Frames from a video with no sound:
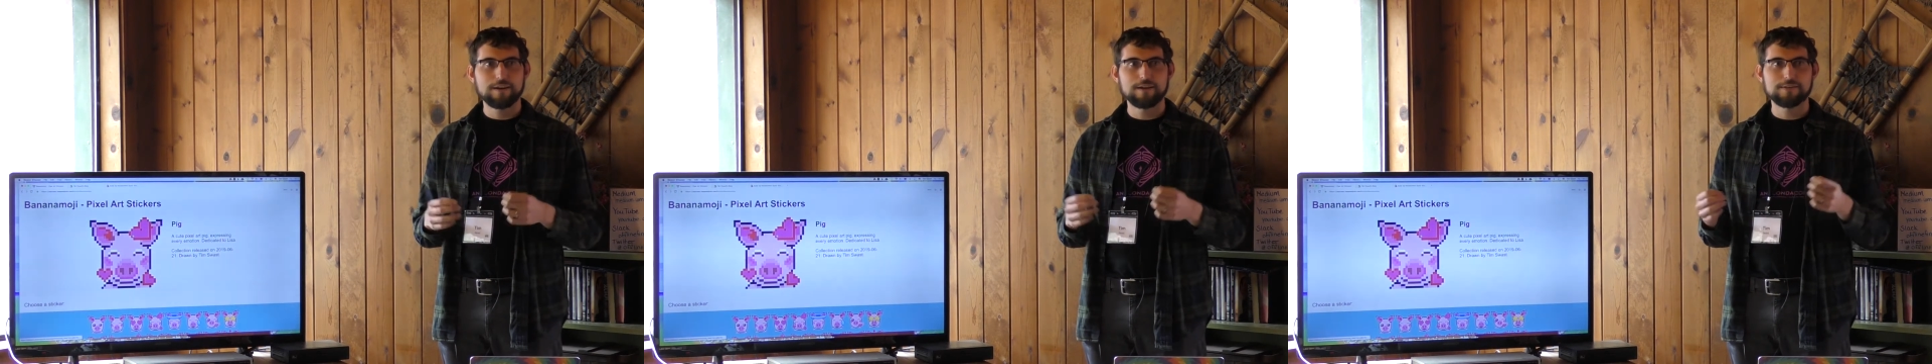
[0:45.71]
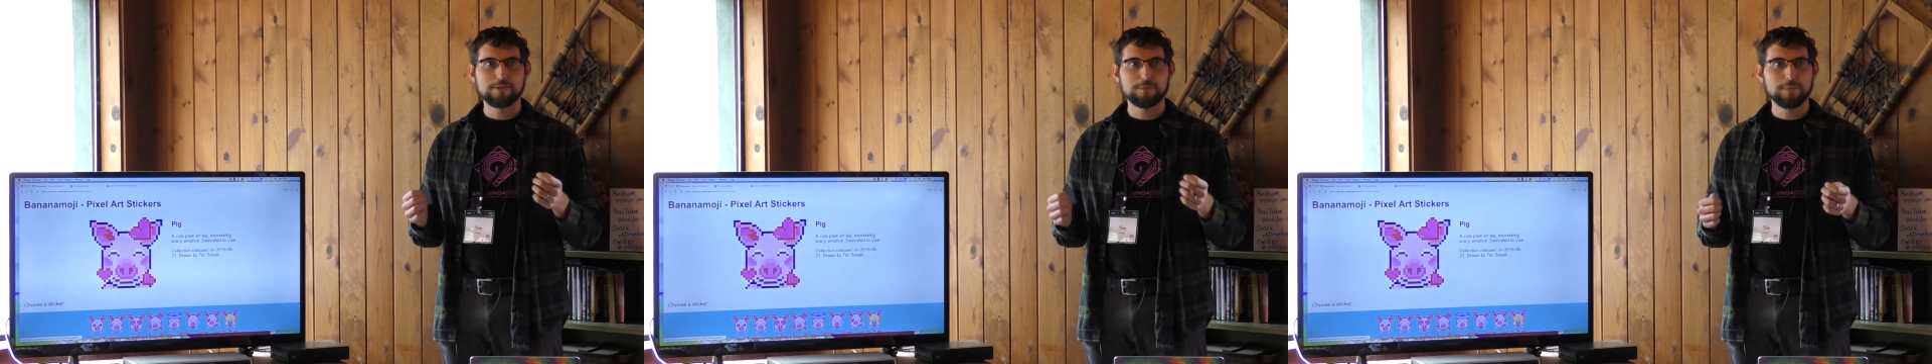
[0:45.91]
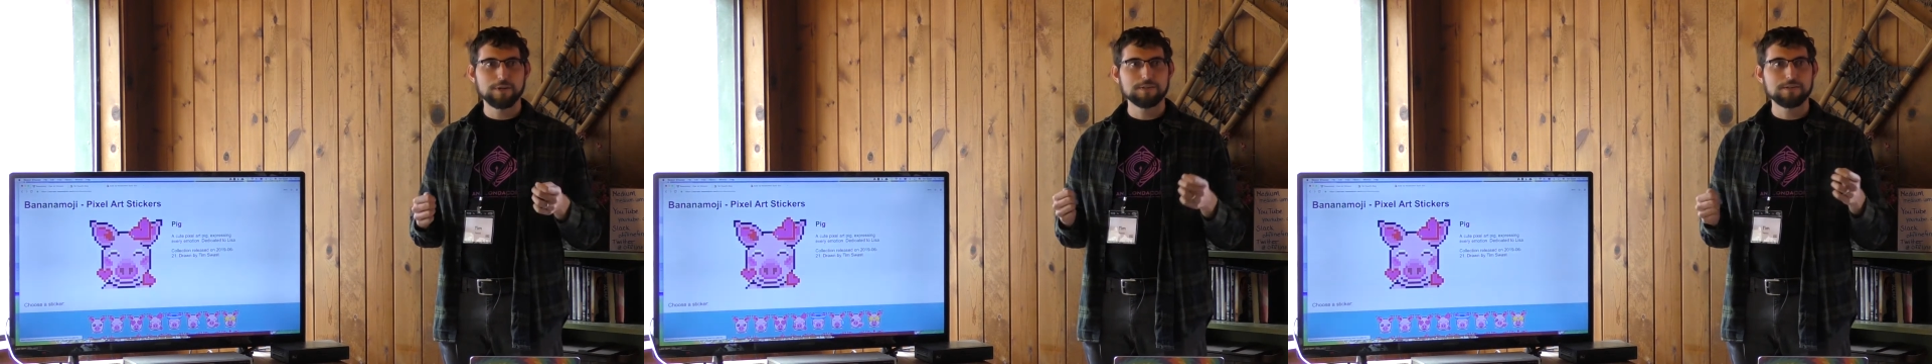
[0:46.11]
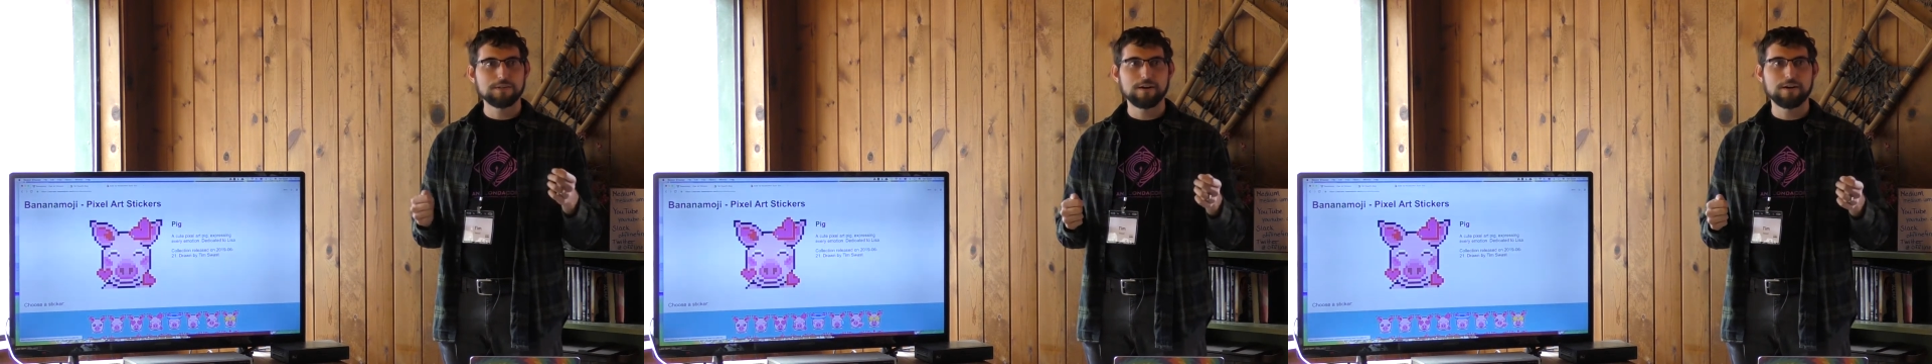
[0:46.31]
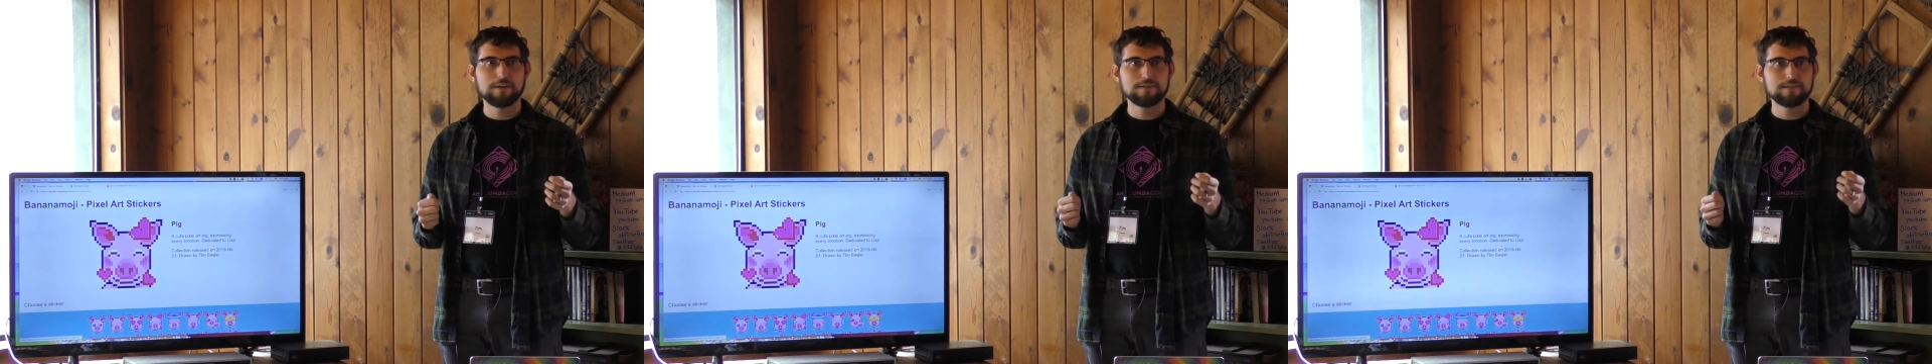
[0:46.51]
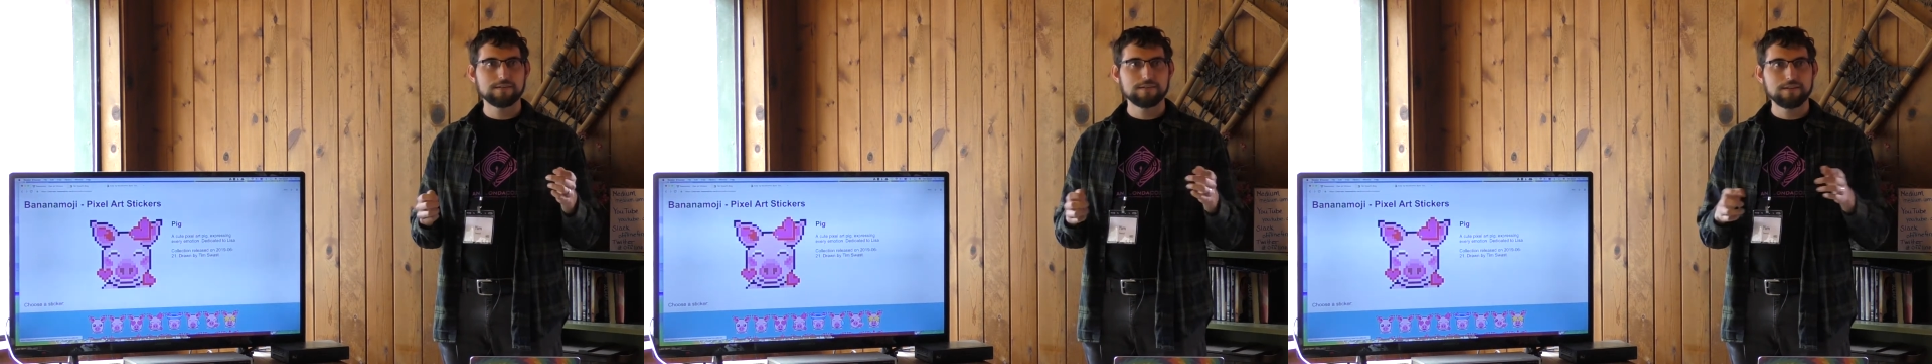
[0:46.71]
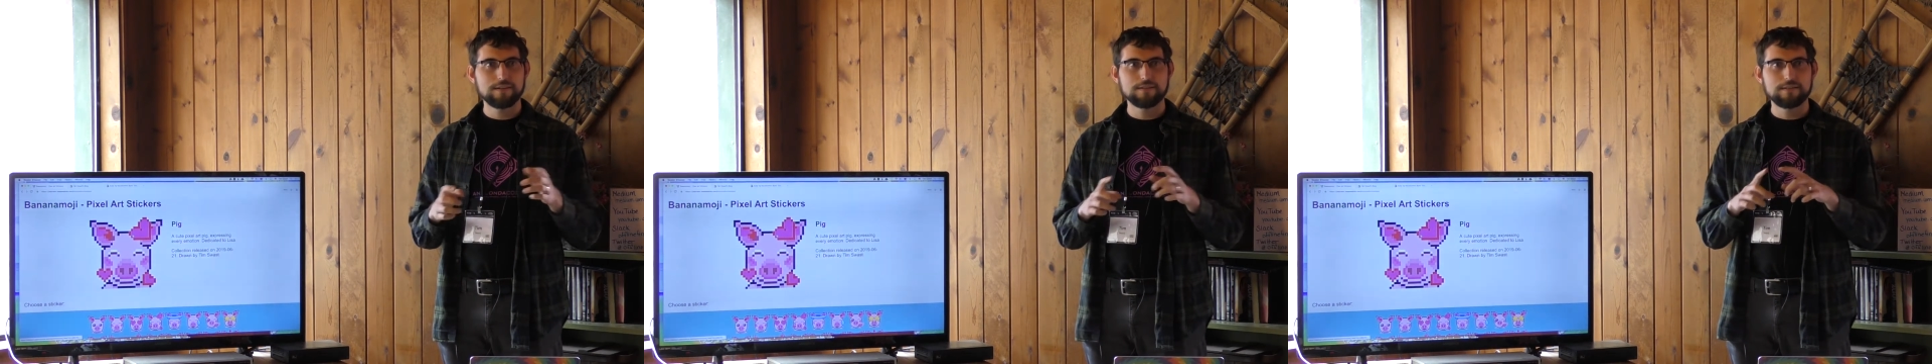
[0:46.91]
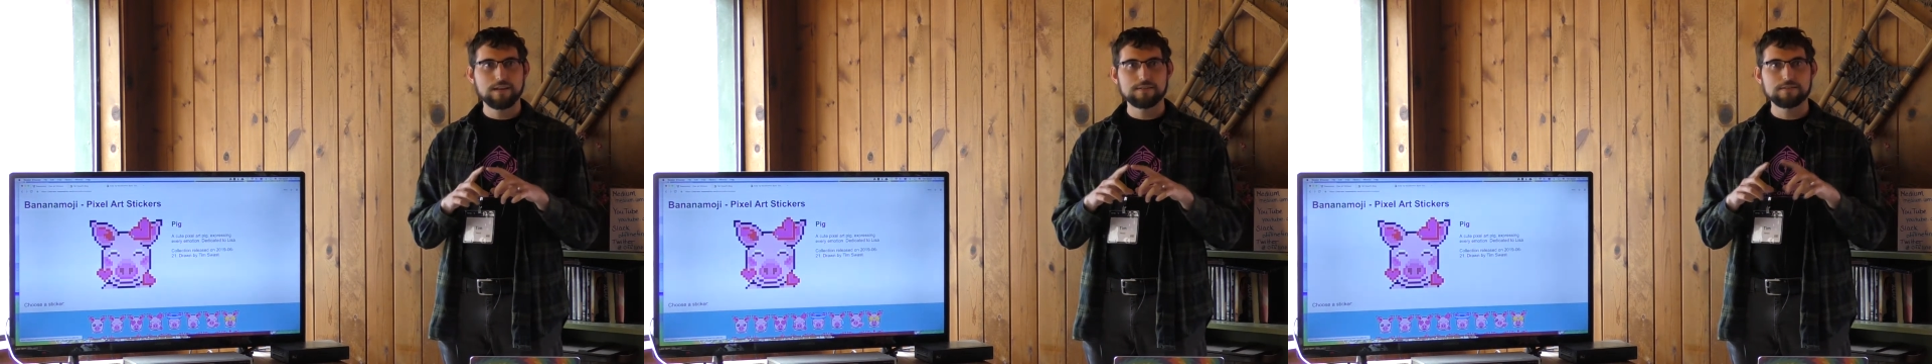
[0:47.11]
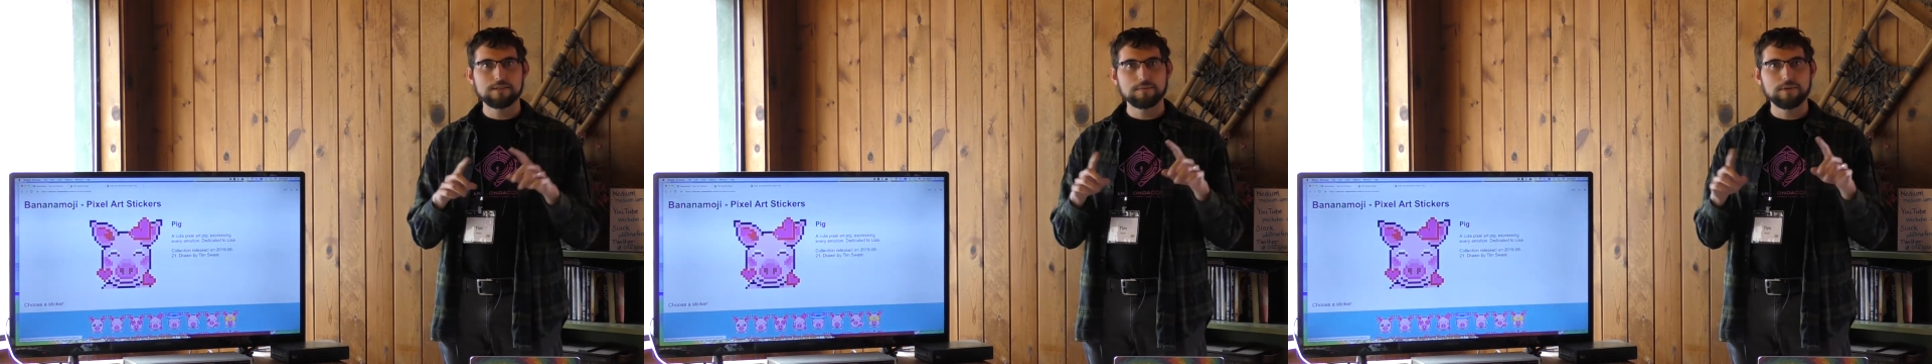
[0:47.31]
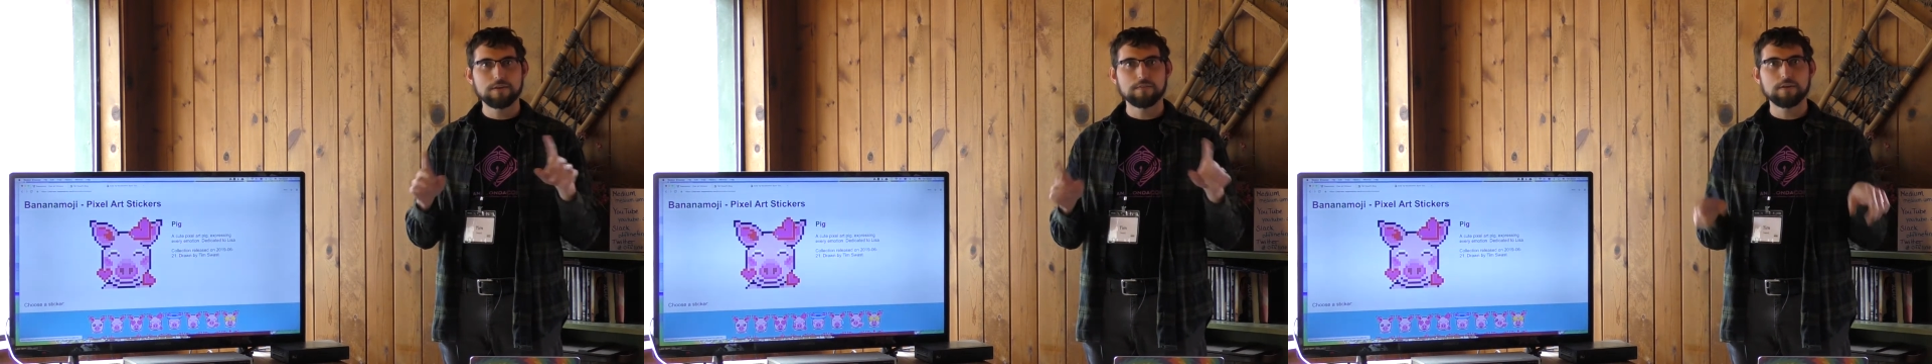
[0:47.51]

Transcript: So pixel art, it tends to be